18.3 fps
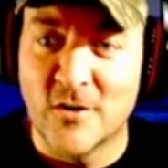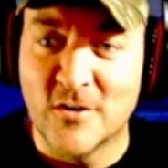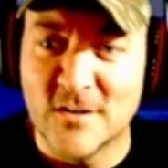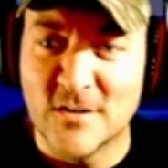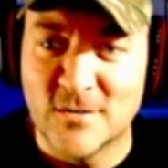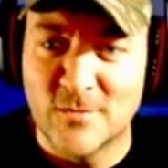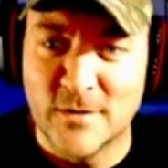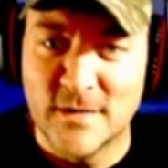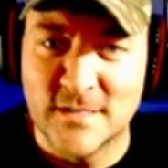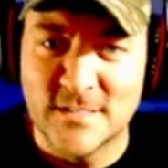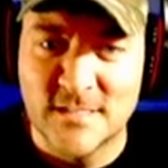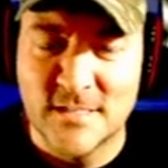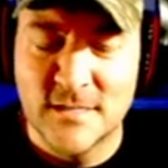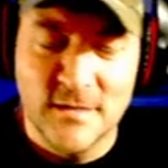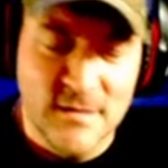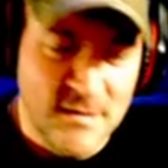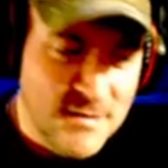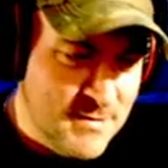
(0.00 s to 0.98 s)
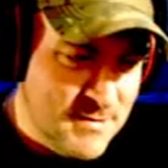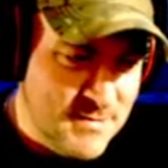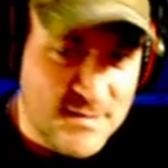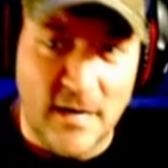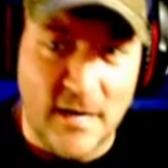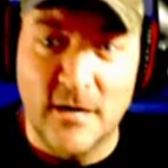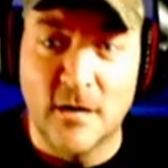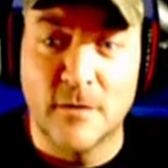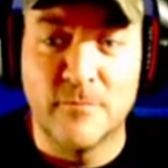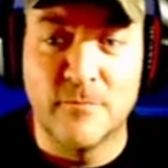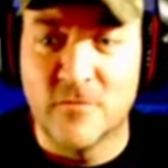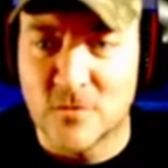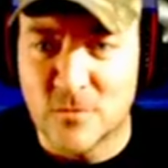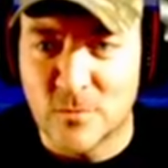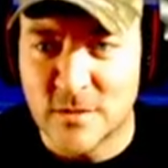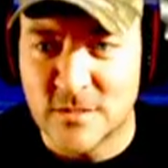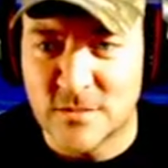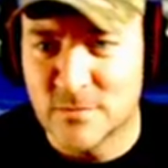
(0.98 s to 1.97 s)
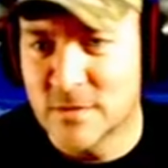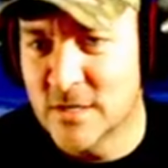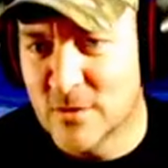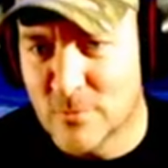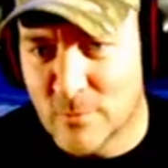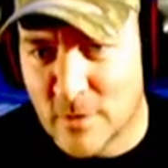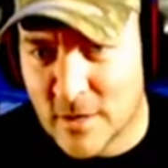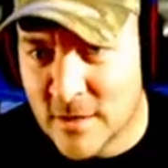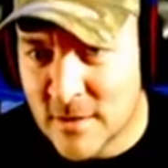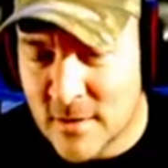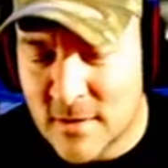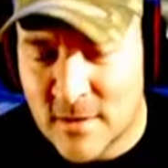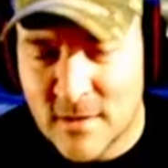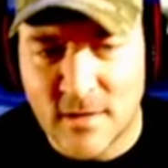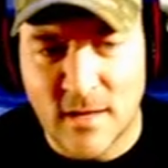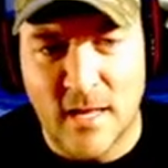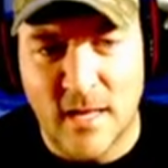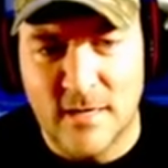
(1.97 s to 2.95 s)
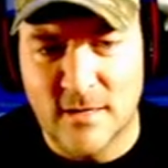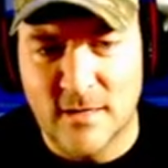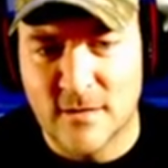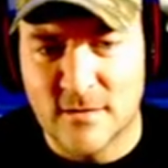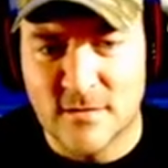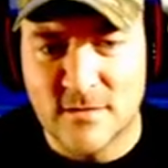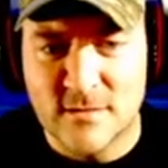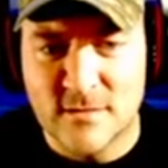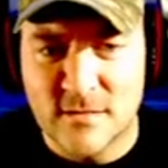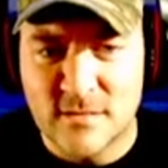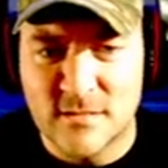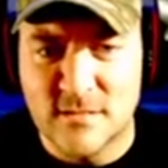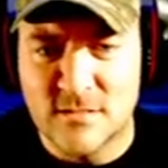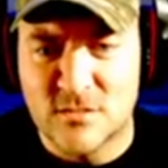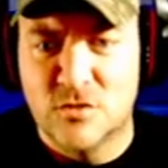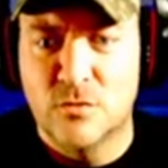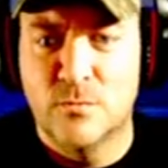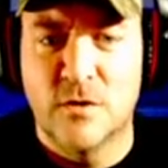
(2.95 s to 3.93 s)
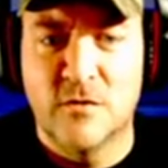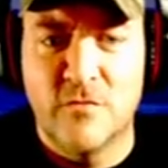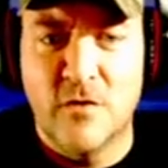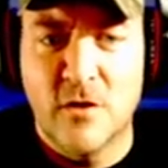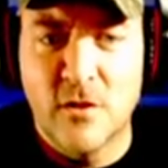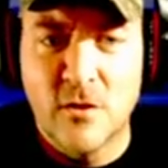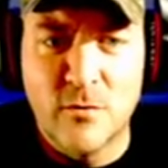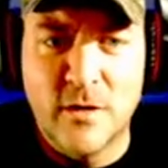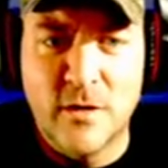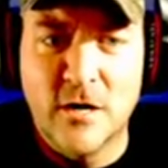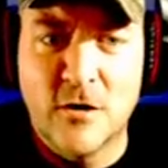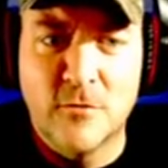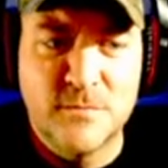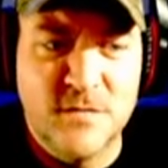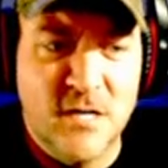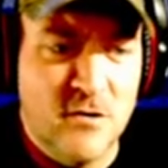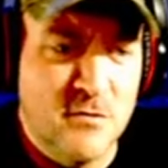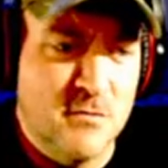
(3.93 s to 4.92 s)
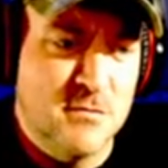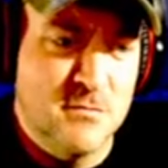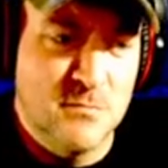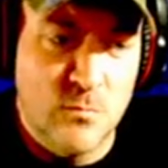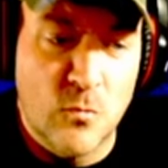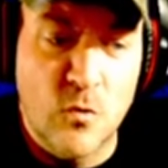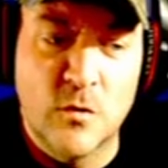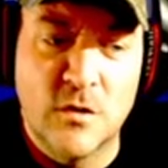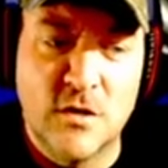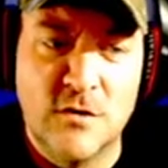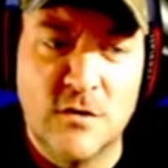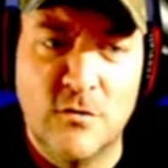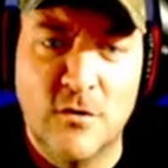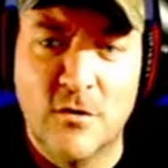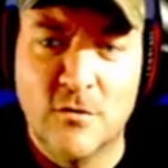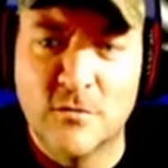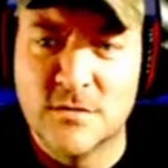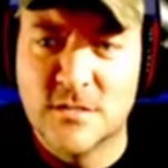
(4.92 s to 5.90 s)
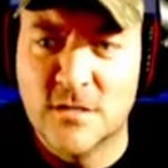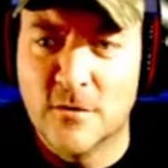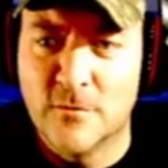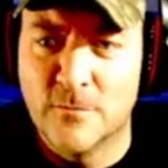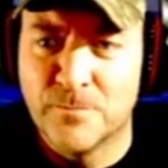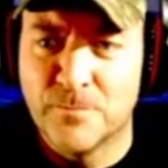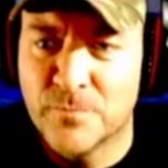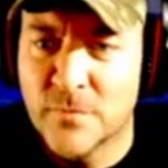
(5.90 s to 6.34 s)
on to Twitch, sign up for Twitch either way, and shoot me a follow. It helps out more than you know. So